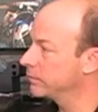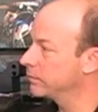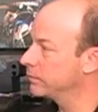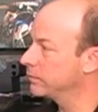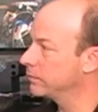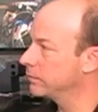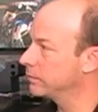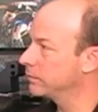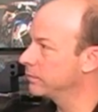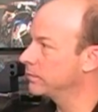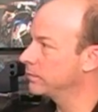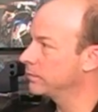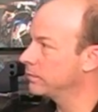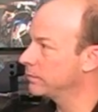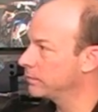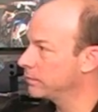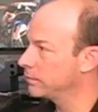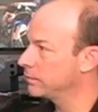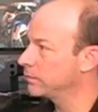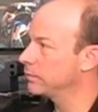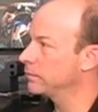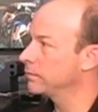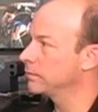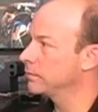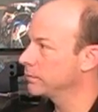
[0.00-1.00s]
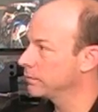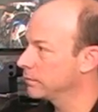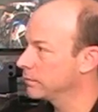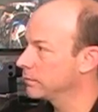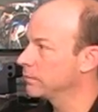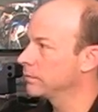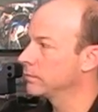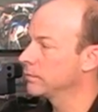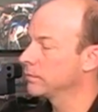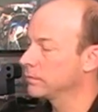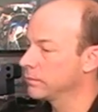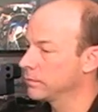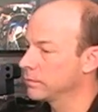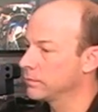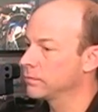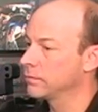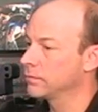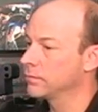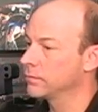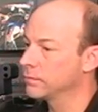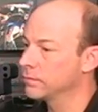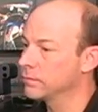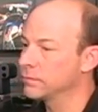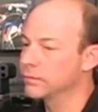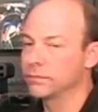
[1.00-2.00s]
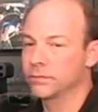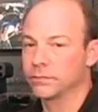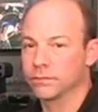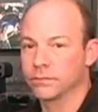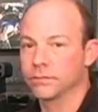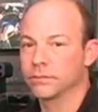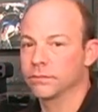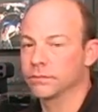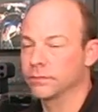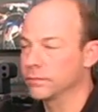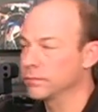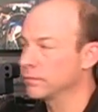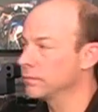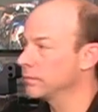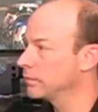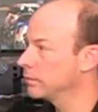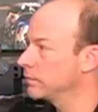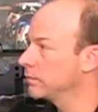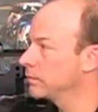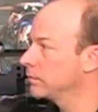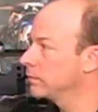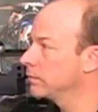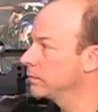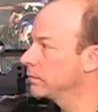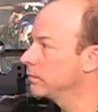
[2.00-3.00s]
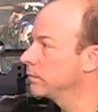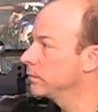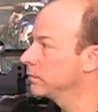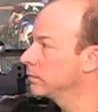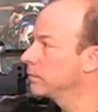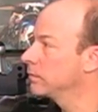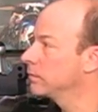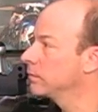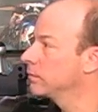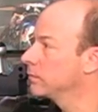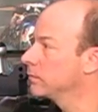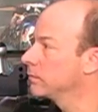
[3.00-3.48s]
[no speech]